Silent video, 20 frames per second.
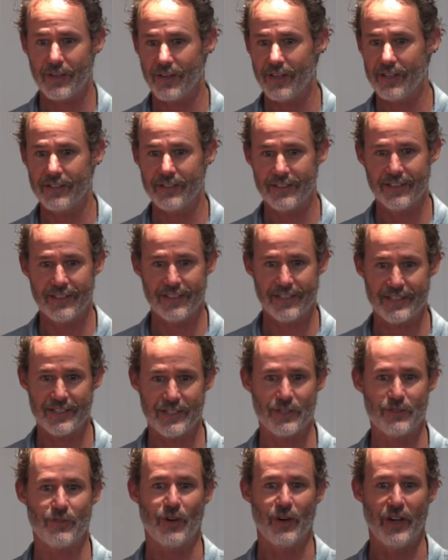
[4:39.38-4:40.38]
I, this
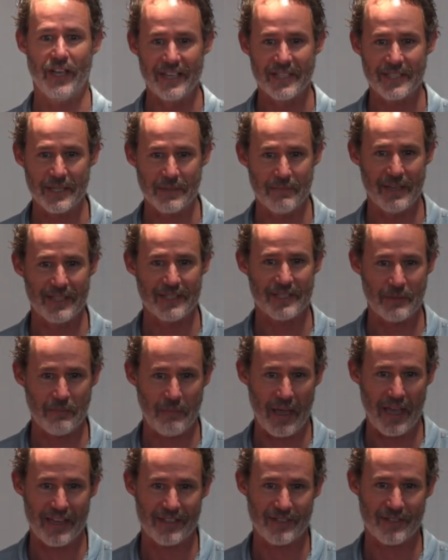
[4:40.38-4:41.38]
is for intimate
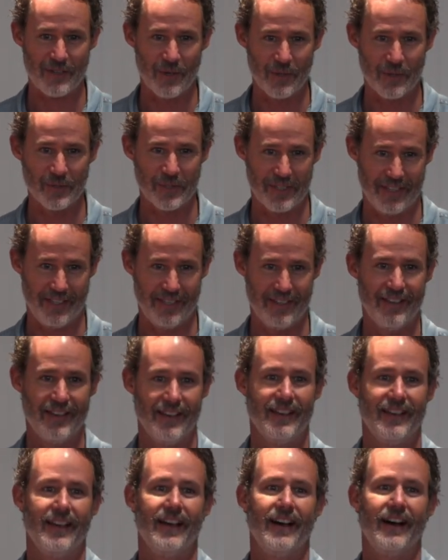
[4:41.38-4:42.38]
space only.
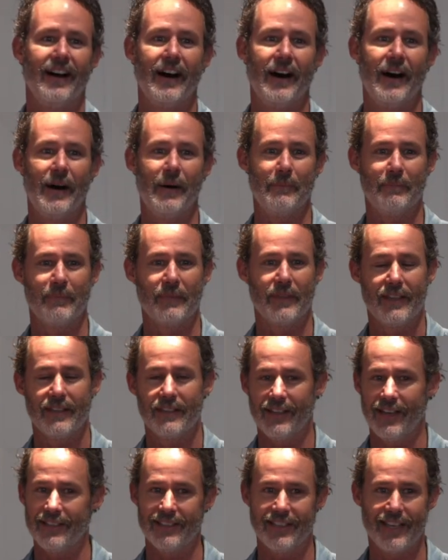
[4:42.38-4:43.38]
Um,
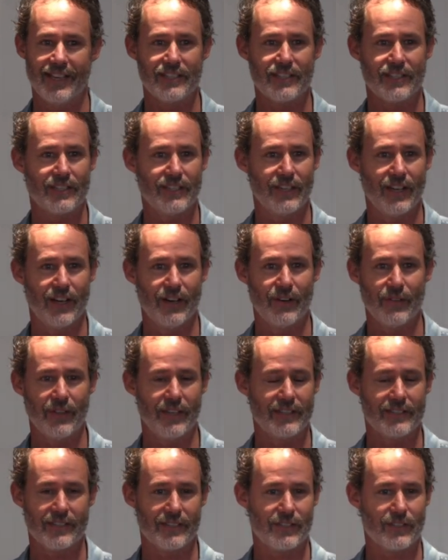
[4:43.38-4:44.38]
not unless, you know,
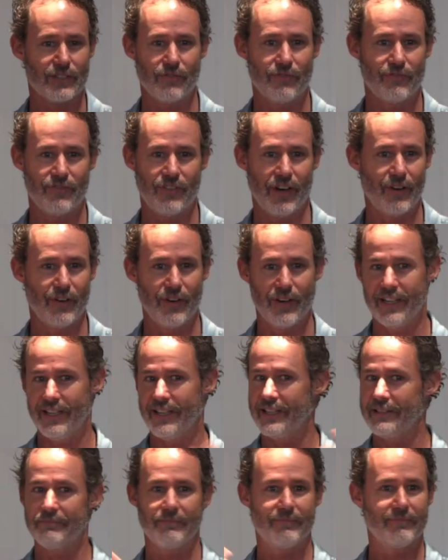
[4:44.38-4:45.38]
it's a
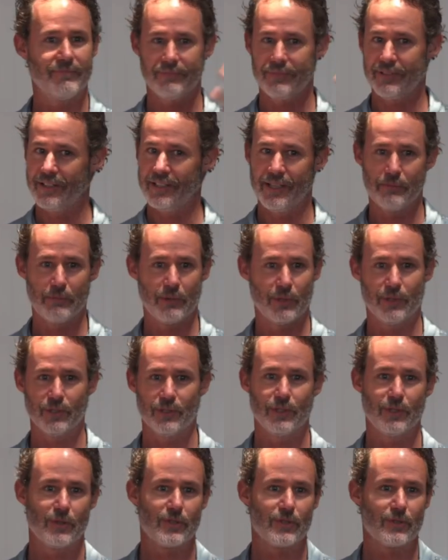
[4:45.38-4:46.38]
very liberal,
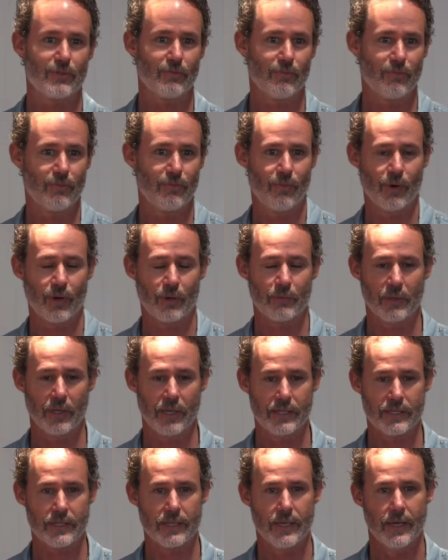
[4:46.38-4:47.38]
loose
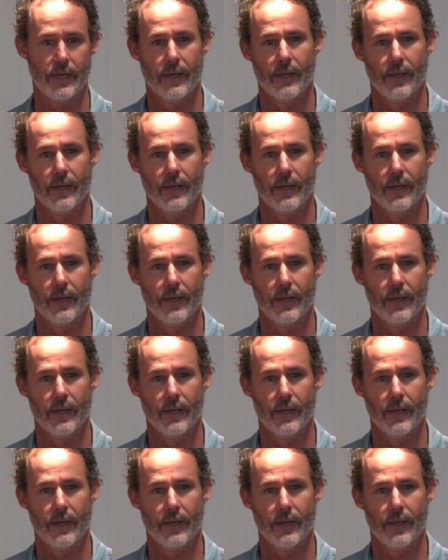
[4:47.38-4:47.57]
workplace.